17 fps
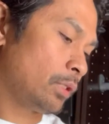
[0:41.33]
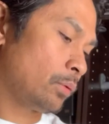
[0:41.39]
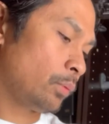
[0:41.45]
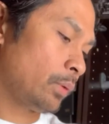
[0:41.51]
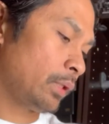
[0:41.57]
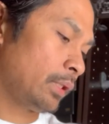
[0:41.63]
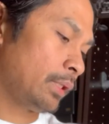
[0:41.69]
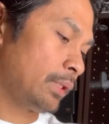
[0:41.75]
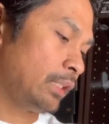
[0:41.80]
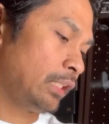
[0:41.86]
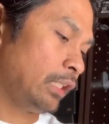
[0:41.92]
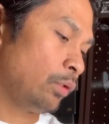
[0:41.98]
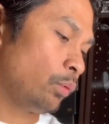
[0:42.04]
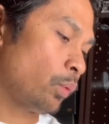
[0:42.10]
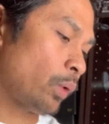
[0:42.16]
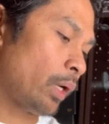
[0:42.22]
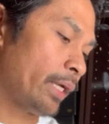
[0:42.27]
one is the
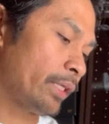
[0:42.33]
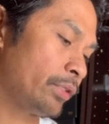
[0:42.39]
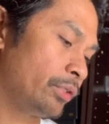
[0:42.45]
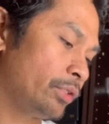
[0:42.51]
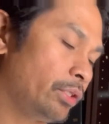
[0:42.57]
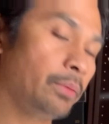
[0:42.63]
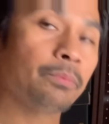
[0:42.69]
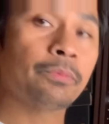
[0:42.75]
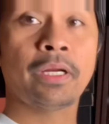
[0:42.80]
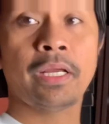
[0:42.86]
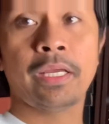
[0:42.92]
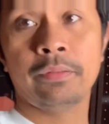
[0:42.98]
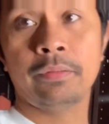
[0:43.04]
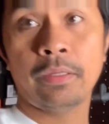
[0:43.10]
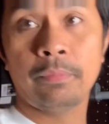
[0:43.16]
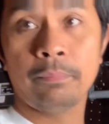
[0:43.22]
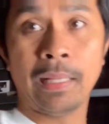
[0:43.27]
white gym red
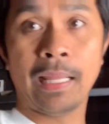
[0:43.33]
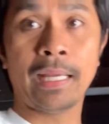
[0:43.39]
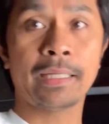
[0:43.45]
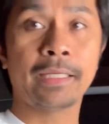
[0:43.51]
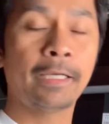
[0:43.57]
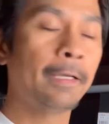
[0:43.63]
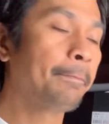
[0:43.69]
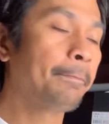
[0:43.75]
and black.